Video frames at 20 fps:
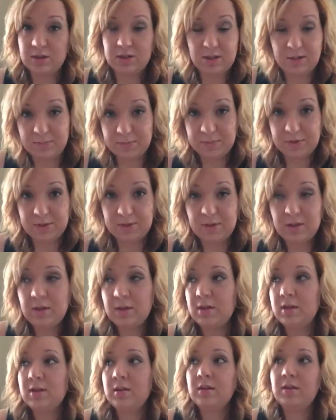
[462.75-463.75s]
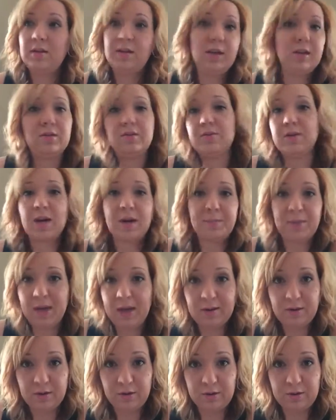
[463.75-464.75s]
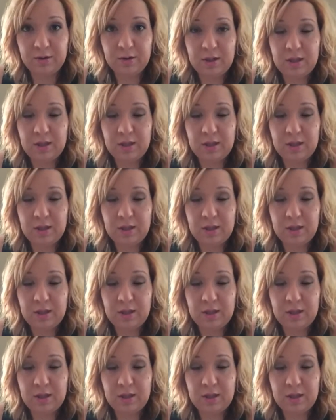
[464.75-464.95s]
temps. They do not matter.